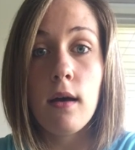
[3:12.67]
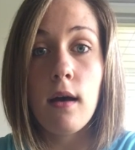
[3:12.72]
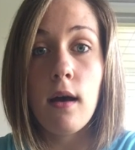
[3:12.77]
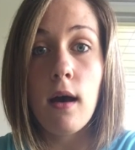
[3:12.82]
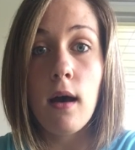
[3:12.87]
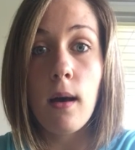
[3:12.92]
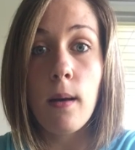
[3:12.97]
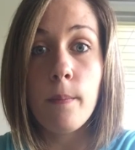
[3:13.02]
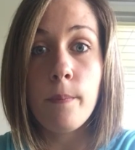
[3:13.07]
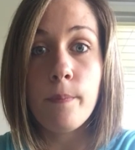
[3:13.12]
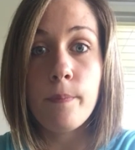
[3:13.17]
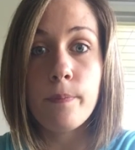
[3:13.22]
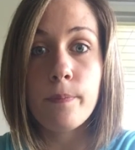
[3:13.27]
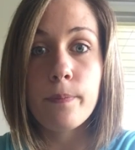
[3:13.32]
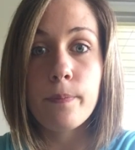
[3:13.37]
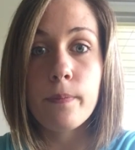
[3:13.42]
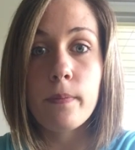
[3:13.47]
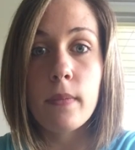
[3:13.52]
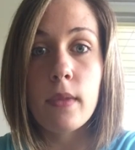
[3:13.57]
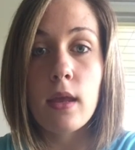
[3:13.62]

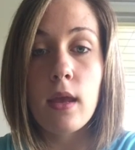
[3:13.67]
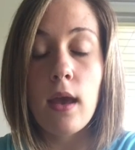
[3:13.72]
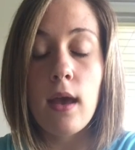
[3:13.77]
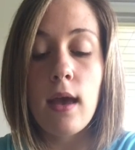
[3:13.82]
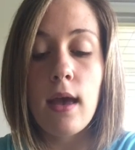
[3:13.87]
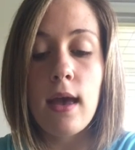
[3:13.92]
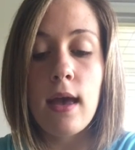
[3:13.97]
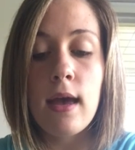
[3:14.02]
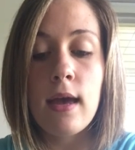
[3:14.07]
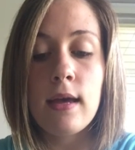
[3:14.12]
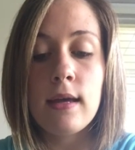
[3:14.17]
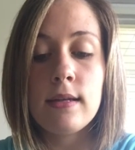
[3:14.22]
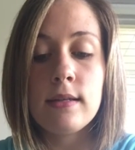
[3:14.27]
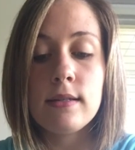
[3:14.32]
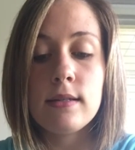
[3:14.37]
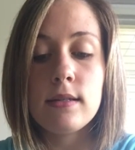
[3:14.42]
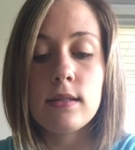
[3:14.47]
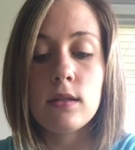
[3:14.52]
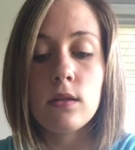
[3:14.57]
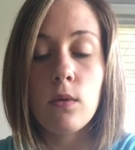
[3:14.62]

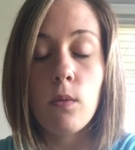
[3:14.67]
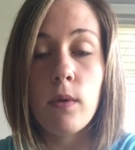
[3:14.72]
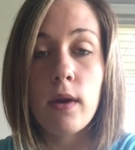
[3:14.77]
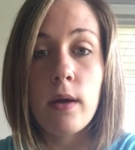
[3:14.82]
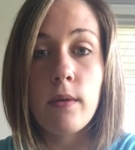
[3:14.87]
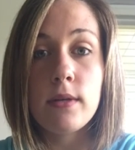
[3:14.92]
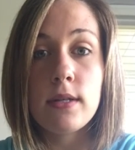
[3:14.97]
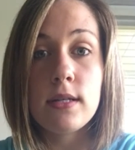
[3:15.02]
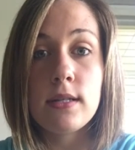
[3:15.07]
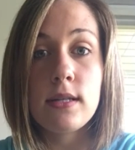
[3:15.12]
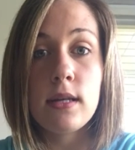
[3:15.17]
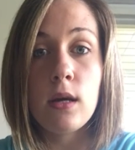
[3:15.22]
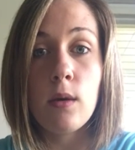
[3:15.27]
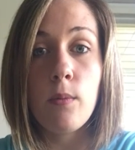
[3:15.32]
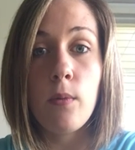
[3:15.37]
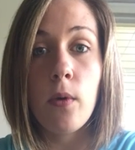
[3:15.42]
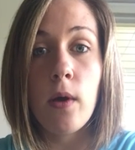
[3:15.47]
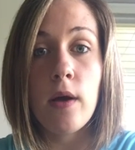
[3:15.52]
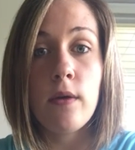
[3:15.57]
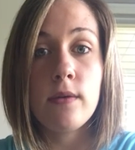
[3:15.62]
And when I went to Singapore,